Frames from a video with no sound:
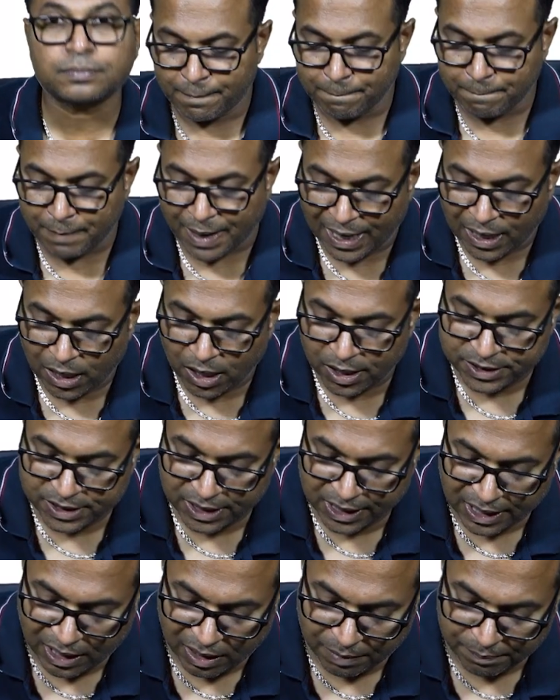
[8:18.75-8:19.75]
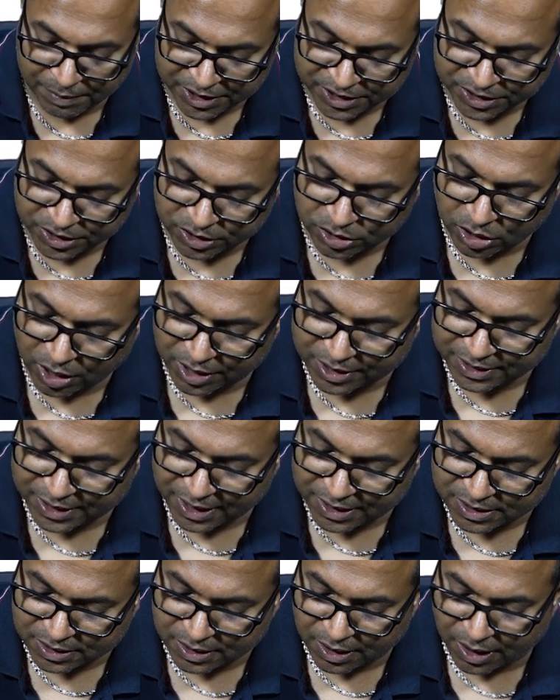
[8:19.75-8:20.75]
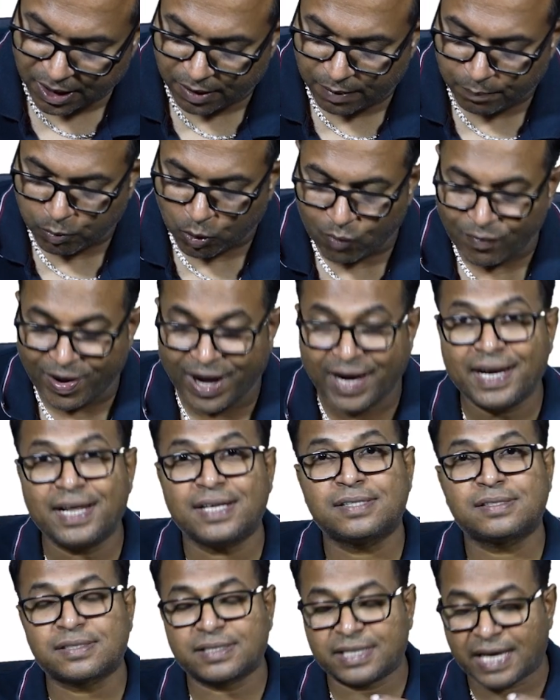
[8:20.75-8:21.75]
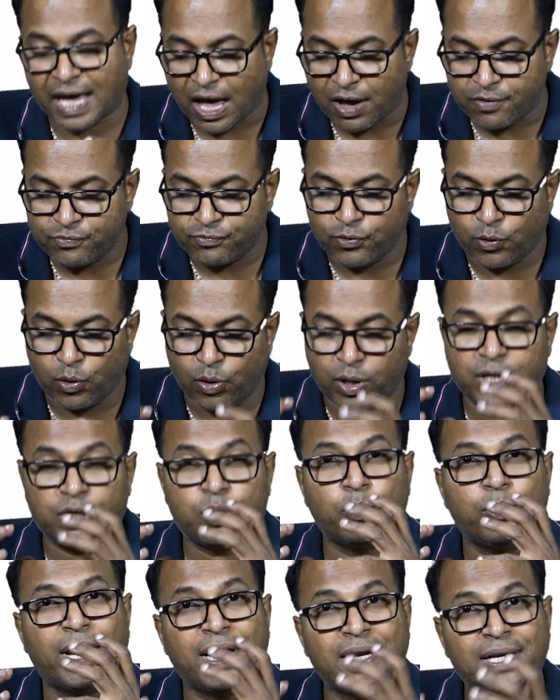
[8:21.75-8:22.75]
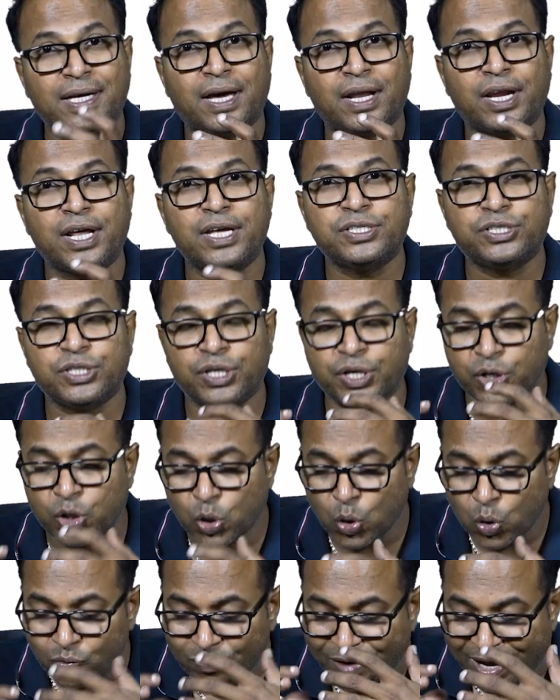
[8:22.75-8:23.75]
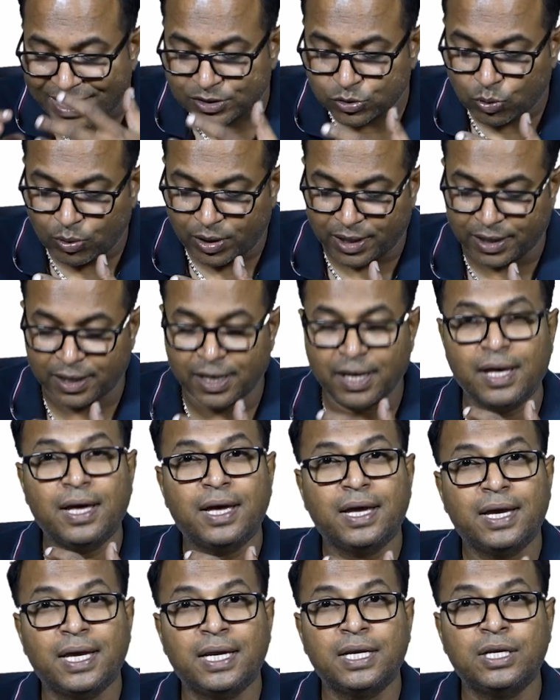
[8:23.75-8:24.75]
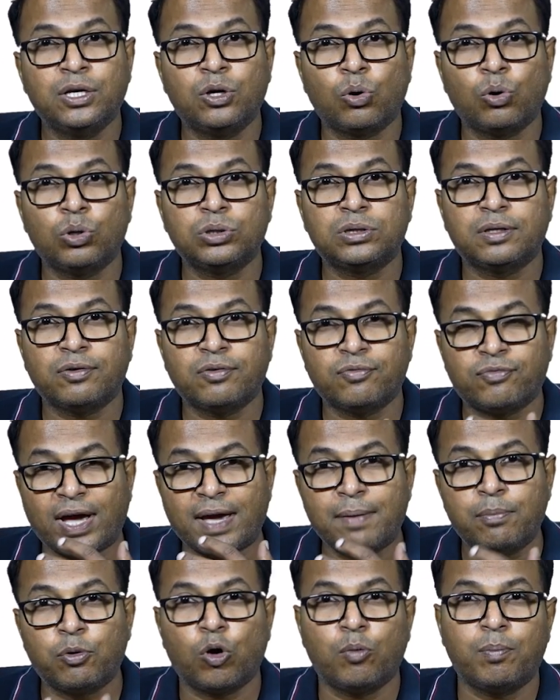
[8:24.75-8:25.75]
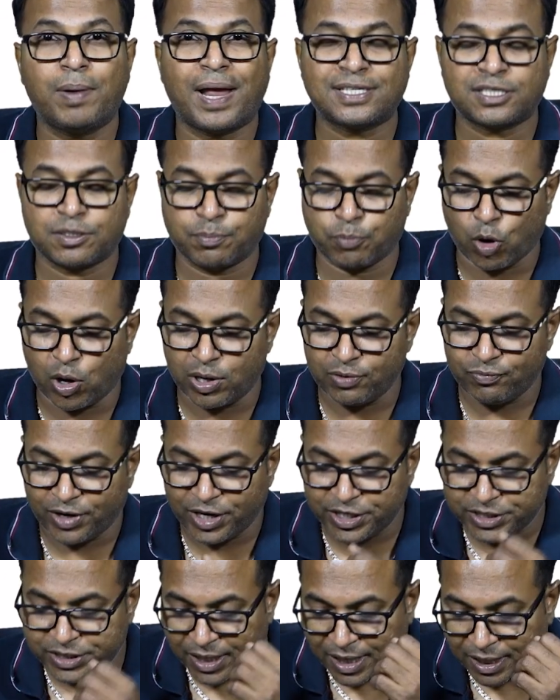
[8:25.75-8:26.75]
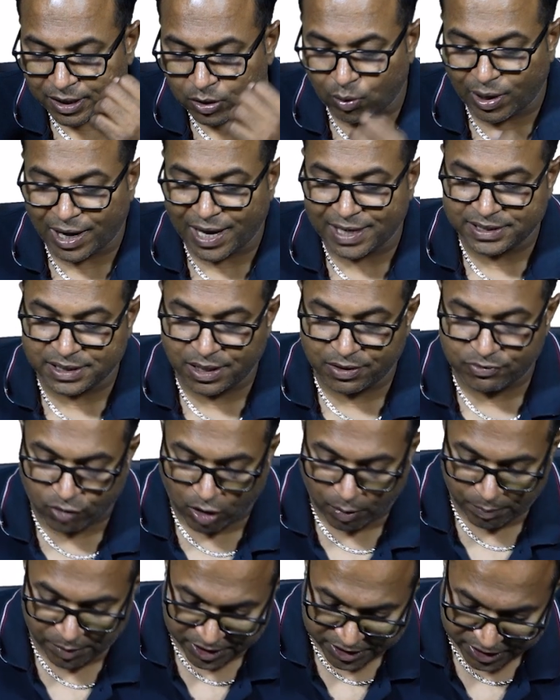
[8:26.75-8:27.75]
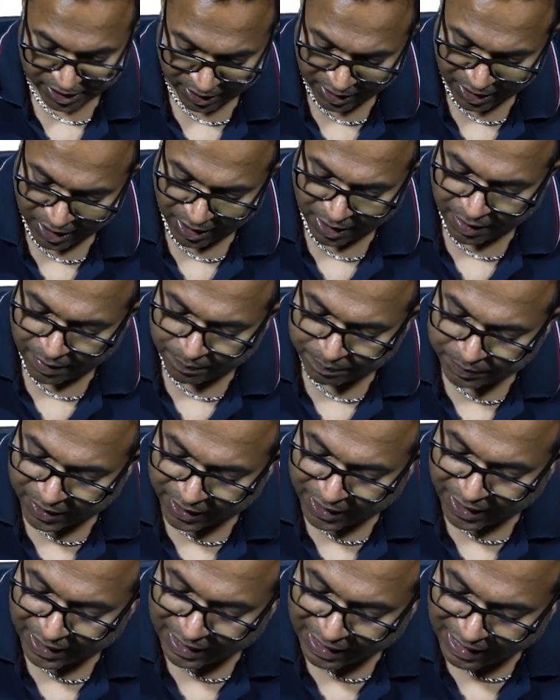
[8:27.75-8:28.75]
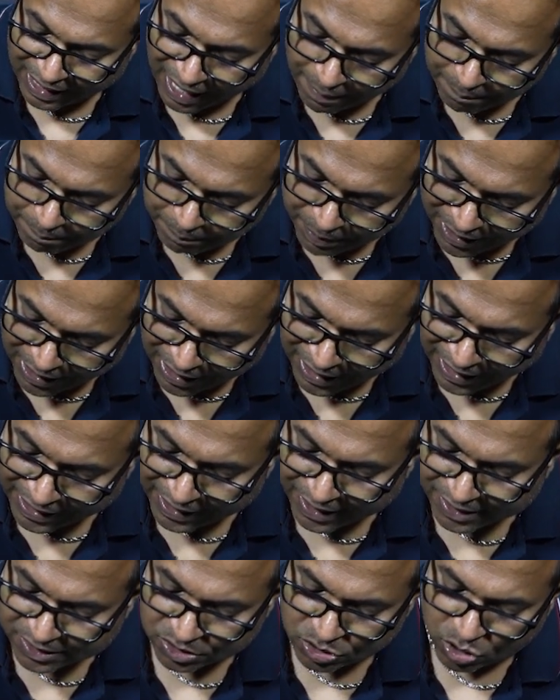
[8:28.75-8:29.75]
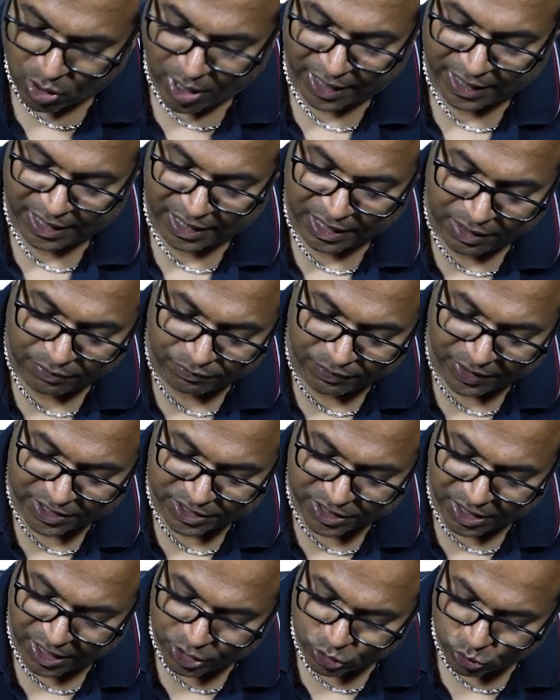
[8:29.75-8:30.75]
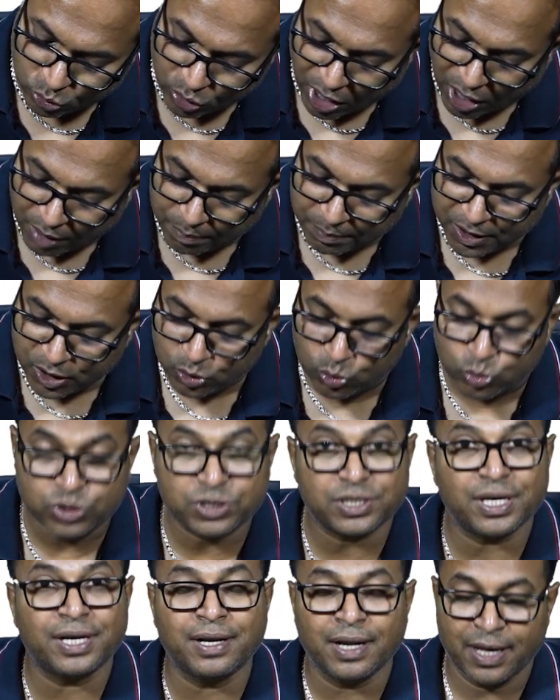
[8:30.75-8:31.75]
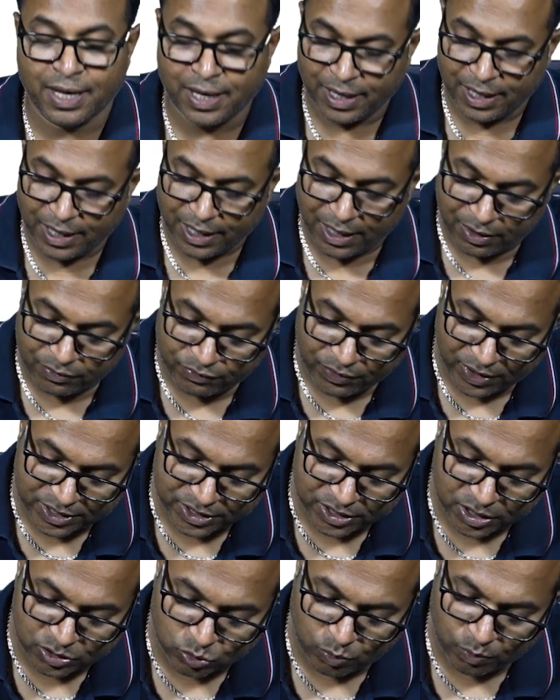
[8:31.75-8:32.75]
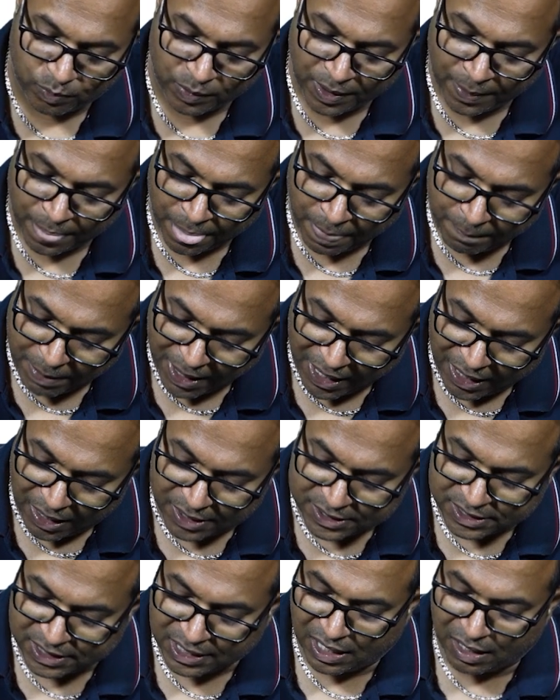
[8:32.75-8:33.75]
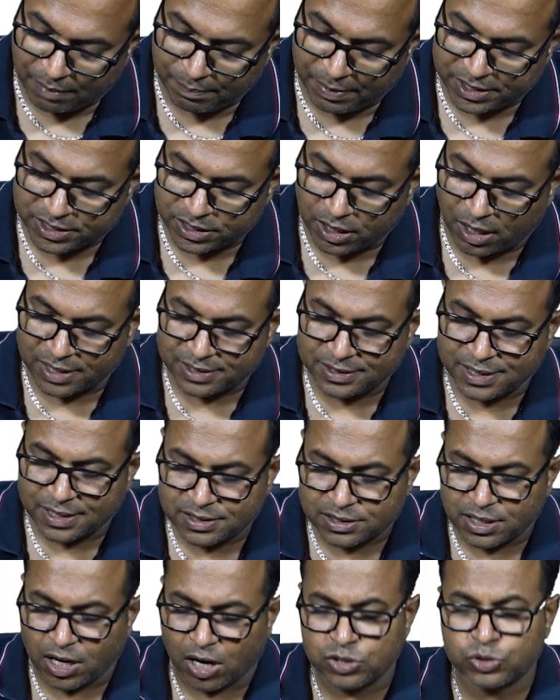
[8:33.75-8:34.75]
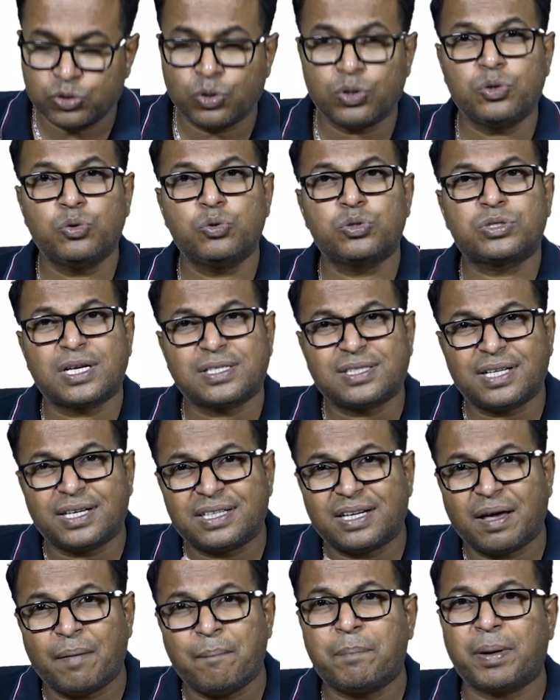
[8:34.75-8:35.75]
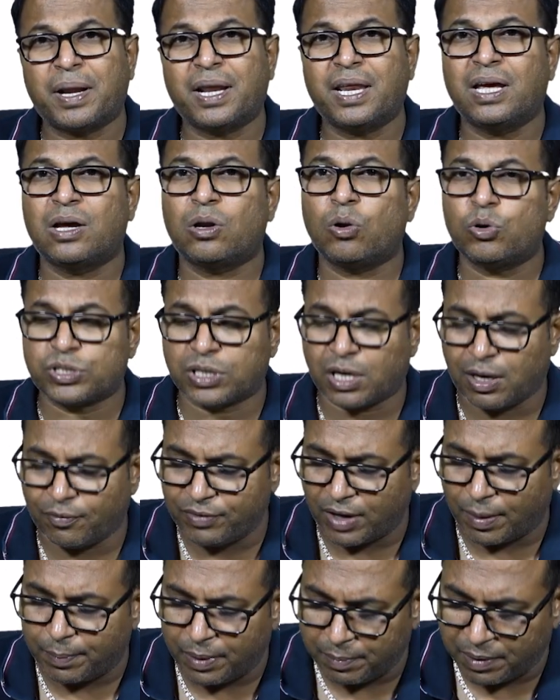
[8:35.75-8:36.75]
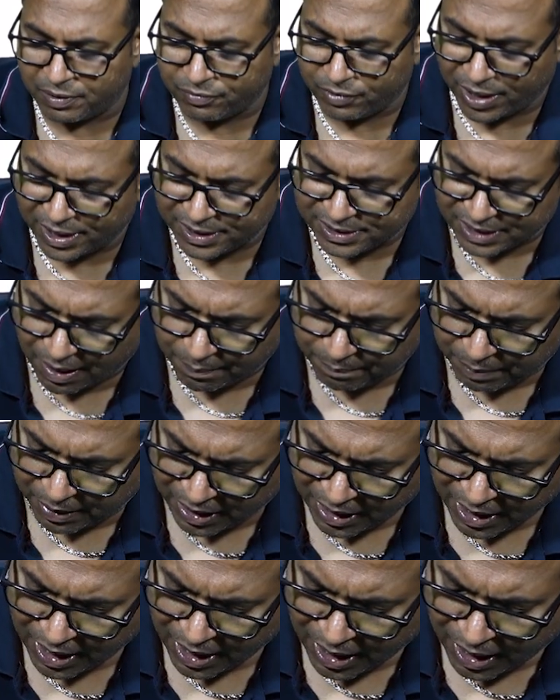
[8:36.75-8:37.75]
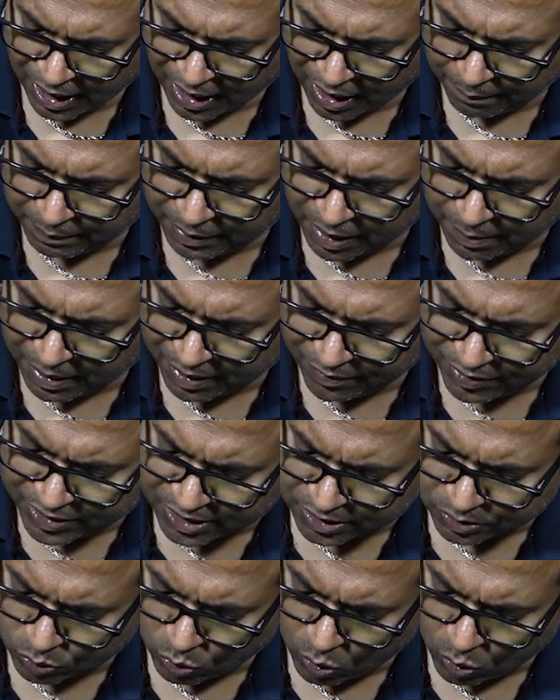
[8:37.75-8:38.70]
Biological meshes are just provide a scaffold to encourage neovascular ingrowth, fibroblast proliferation and collagen formation. They get rapidly destroyed in infection and should not be used in infection. So biological mesh are just also used as a temporary closure of the abdomen. For example, an abdomen which is